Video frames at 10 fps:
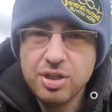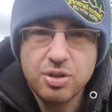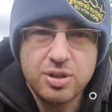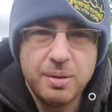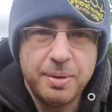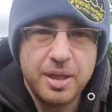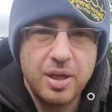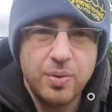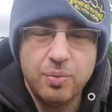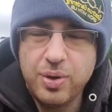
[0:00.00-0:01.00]
So
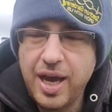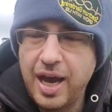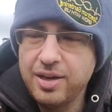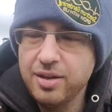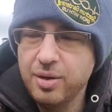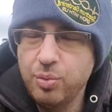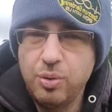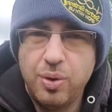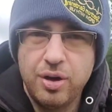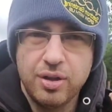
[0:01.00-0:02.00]
typically when we handle them, we
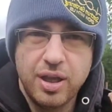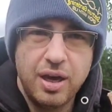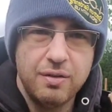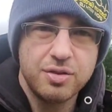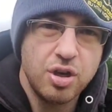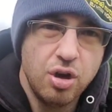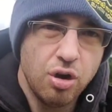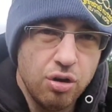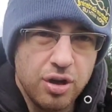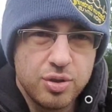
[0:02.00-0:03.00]
wear gloves,
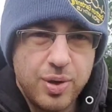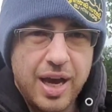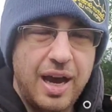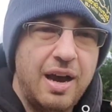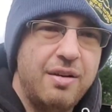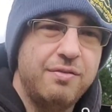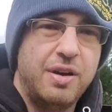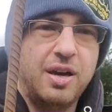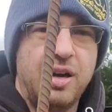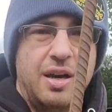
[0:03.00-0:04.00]
or else we
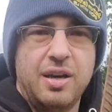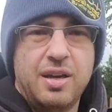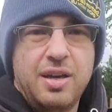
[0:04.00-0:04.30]
get